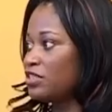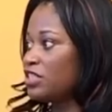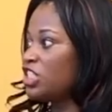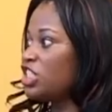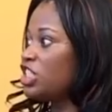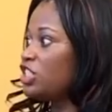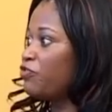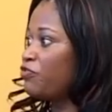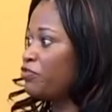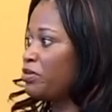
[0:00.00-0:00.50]
it's a
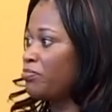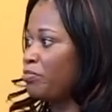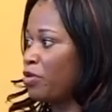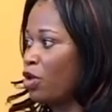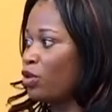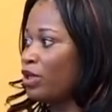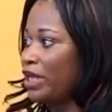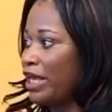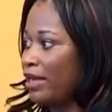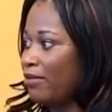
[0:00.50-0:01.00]
different
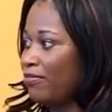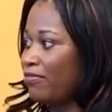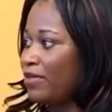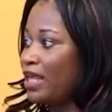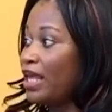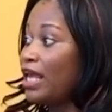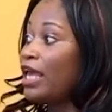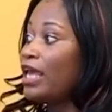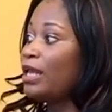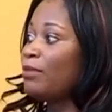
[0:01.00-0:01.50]
ball game
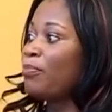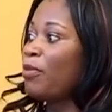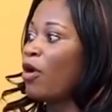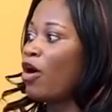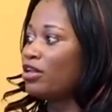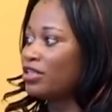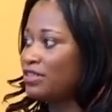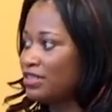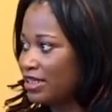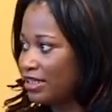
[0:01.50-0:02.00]
mm. in
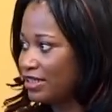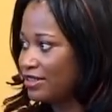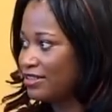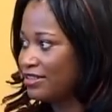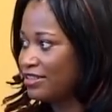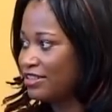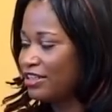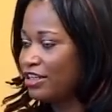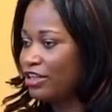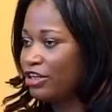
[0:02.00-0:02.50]

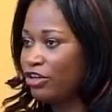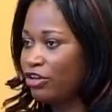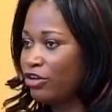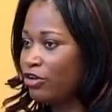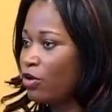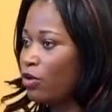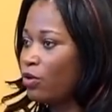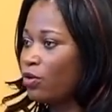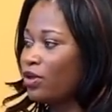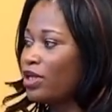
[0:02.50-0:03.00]
politics you
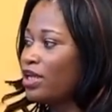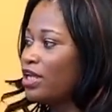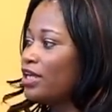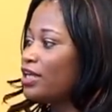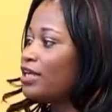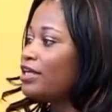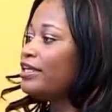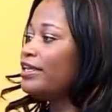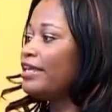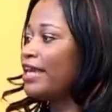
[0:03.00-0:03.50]
know,
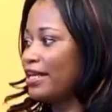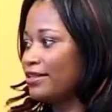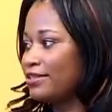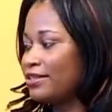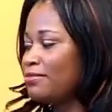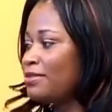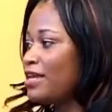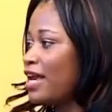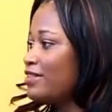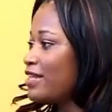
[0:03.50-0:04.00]
yeah,
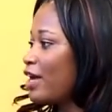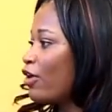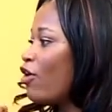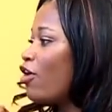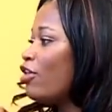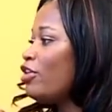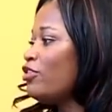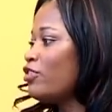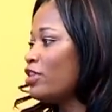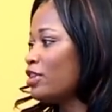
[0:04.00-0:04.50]
sometimes I
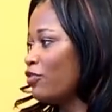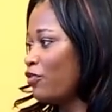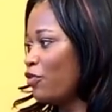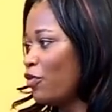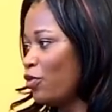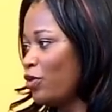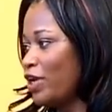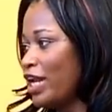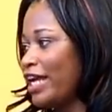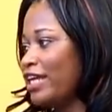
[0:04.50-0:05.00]
call you on the
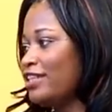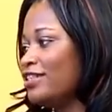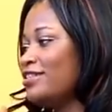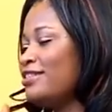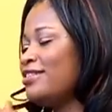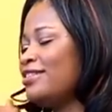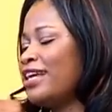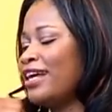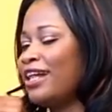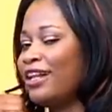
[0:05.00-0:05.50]
phone, I can
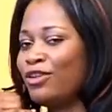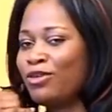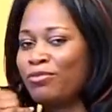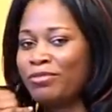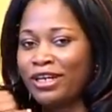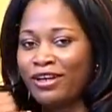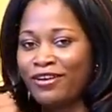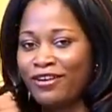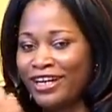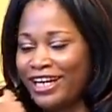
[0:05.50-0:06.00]
just tell, oh
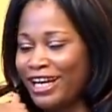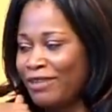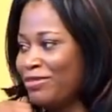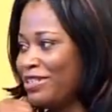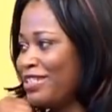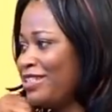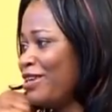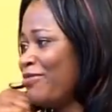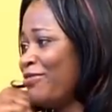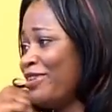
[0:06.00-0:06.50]
my God, I'm
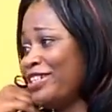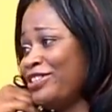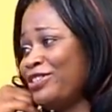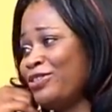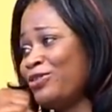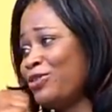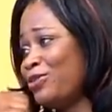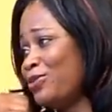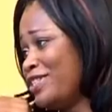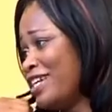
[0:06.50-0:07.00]
disturbing her.
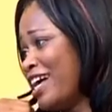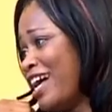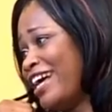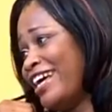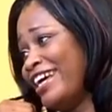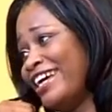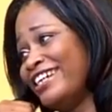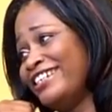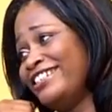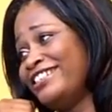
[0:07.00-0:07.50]
She's so
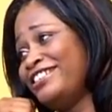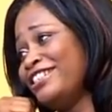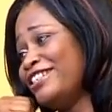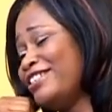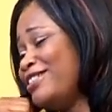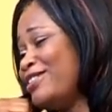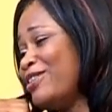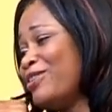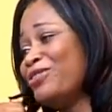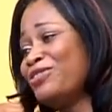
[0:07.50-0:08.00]
tired. She's
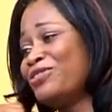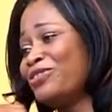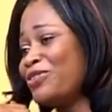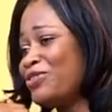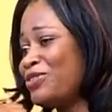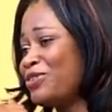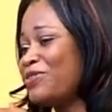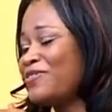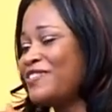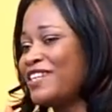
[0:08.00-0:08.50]
so, so,
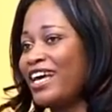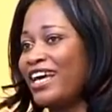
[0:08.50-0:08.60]
so